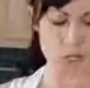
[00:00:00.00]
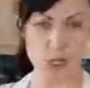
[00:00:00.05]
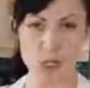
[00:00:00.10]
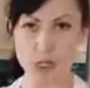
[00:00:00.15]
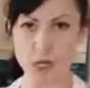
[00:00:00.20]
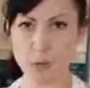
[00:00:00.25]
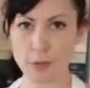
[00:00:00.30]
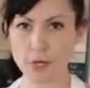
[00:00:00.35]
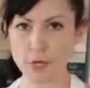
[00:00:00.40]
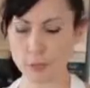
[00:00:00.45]

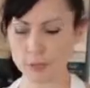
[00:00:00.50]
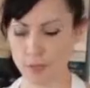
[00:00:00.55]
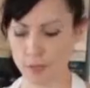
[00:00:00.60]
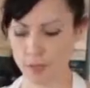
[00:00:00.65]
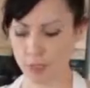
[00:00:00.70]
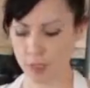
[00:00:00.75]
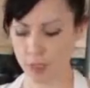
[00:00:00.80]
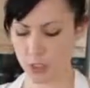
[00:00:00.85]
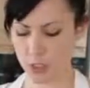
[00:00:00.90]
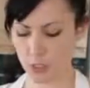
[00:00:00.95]
Now we're gonna put them
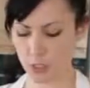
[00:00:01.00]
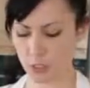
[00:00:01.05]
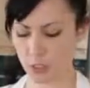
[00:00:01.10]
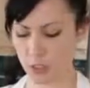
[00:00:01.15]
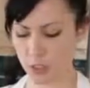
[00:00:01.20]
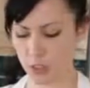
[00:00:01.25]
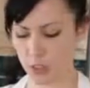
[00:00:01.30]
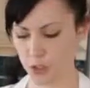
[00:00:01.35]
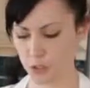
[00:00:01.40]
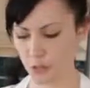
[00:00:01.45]
onto
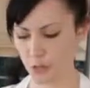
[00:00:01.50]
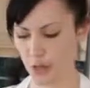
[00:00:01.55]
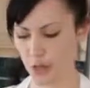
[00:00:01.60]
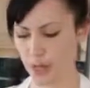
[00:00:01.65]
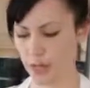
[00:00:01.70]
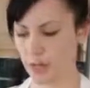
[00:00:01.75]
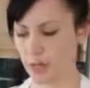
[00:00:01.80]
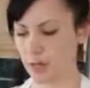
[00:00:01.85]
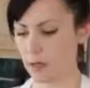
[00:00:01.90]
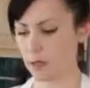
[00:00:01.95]
the
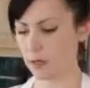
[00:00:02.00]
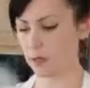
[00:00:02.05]
tray.